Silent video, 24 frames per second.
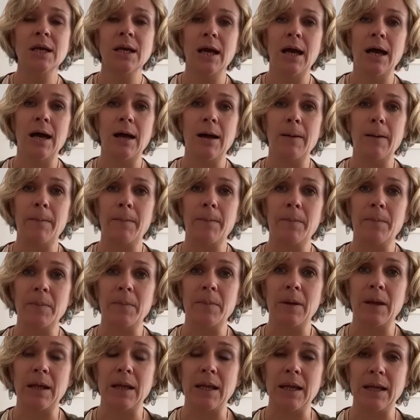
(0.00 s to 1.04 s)

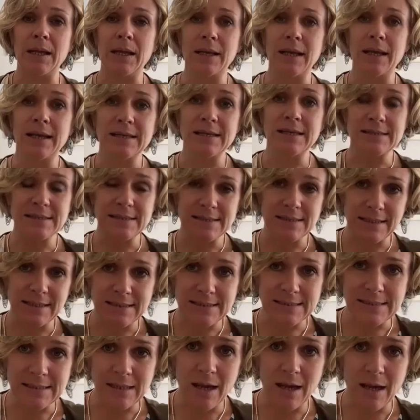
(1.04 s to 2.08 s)
And I guess as an
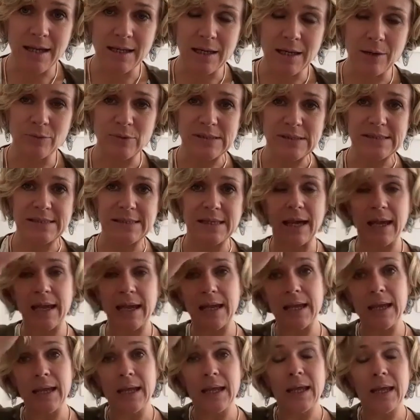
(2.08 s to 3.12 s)
aside, I would
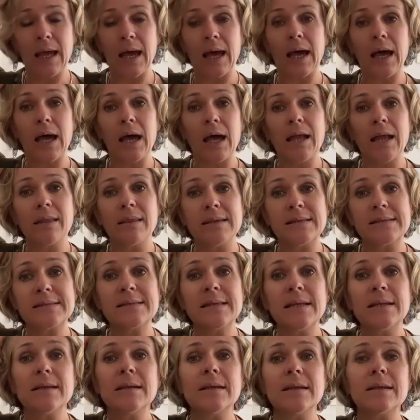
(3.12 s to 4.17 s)
say at the
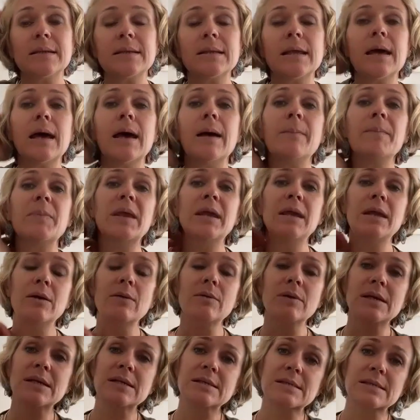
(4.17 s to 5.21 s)
Senate
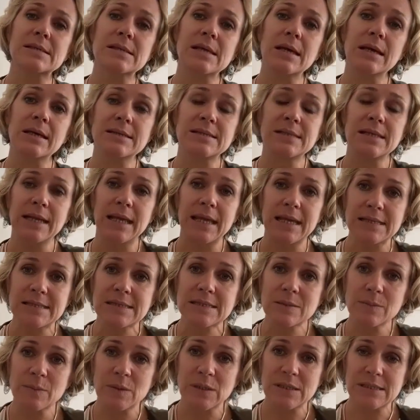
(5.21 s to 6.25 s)
hearings, Senate
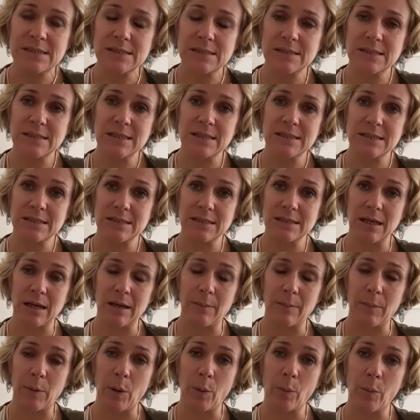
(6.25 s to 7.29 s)
estimates just
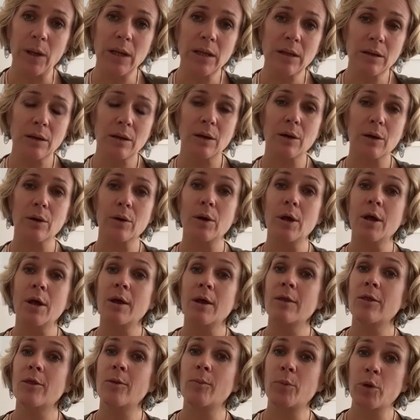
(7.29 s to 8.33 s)
a week ago,
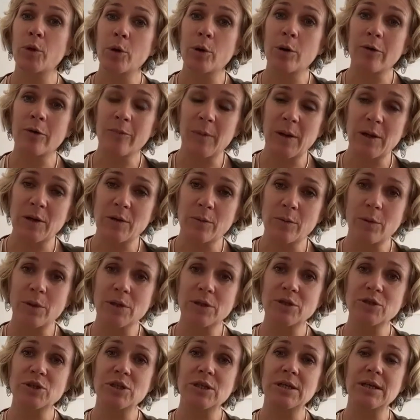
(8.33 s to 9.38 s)
the Bureau of
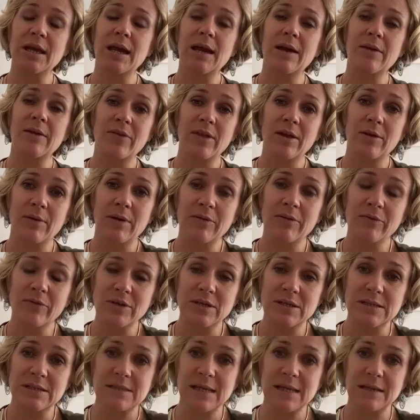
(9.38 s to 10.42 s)
Meteorology gave their
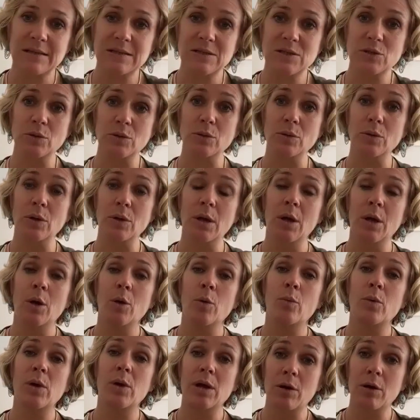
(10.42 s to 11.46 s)
evidence as to
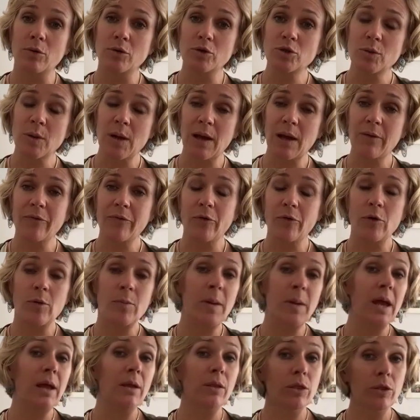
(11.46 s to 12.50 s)
we are on track for
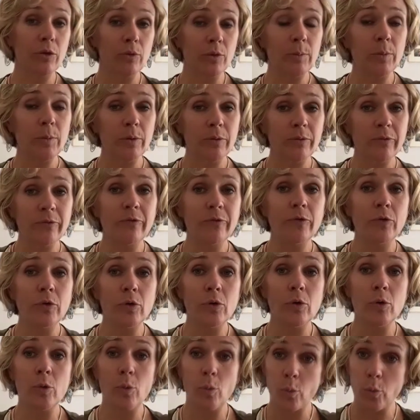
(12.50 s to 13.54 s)
about
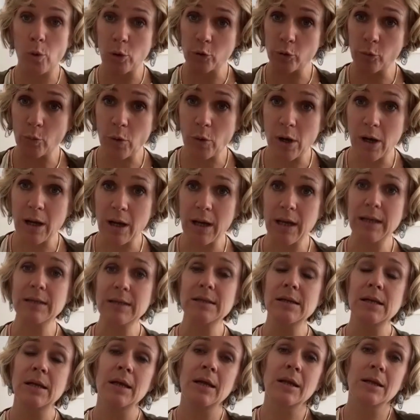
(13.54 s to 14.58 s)
3.4 worldwide
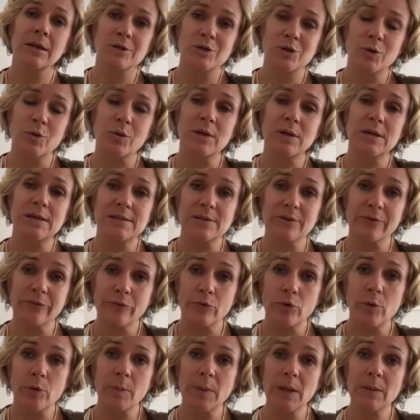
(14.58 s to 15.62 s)
degrees of
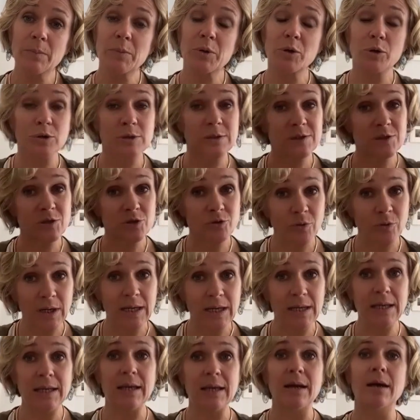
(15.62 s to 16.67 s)
warming, but
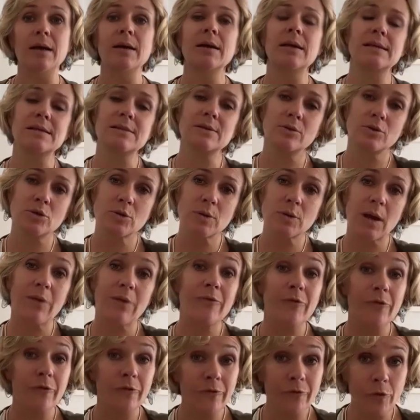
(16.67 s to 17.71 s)
Australia is on track
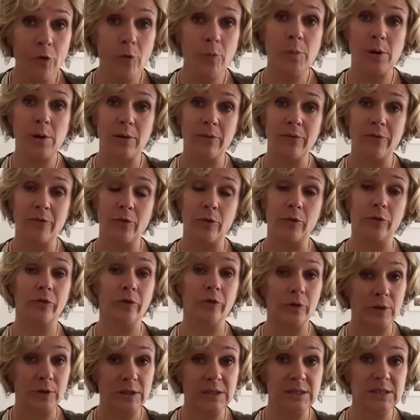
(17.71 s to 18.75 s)
for 4.4,
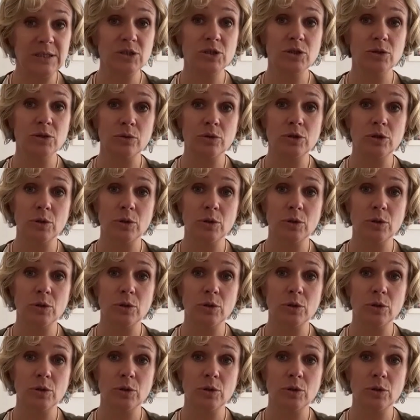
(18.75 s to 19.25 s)
so an additional